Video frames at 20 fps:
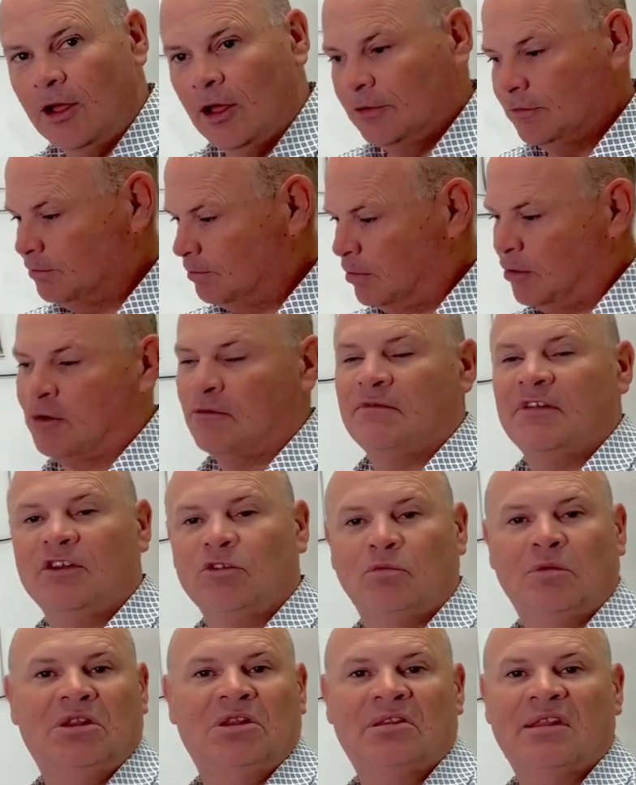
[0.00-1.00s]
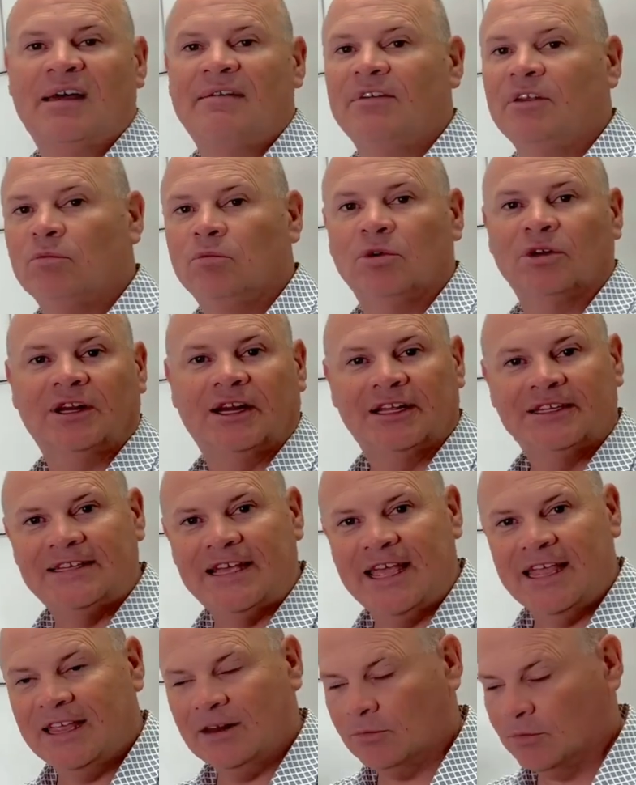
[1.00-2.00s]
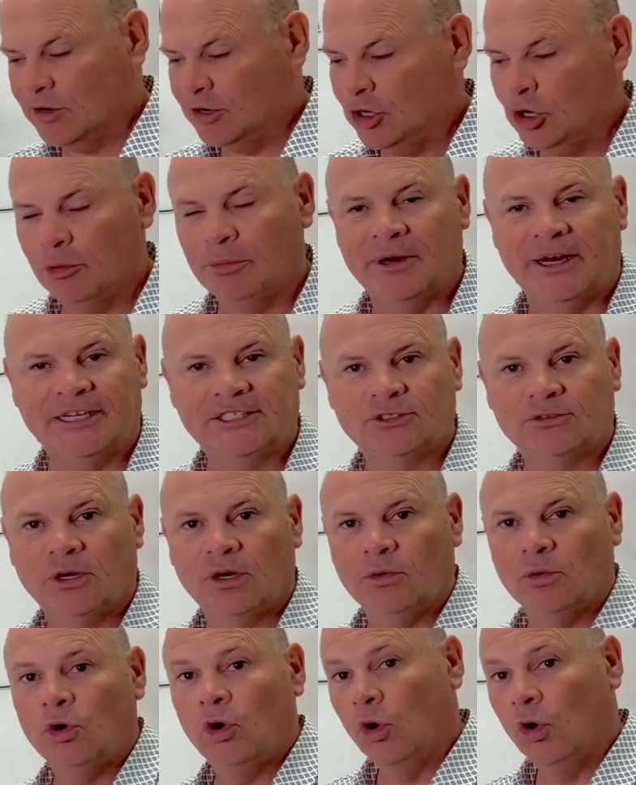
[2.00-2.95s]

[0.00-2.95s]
It's perfect, we love it, we're going to take it, we're going to open escrow,